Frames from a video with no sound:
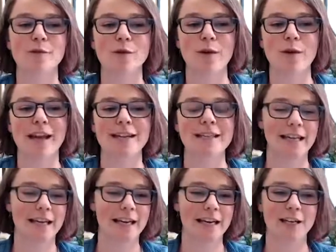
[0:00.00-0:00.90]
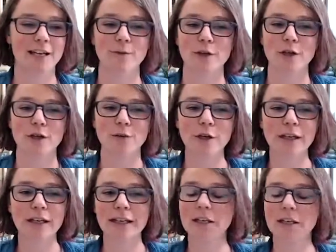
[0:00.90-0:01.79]
way to connect with your
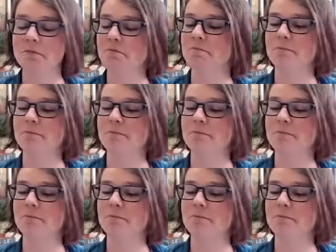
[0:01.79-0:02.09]
community,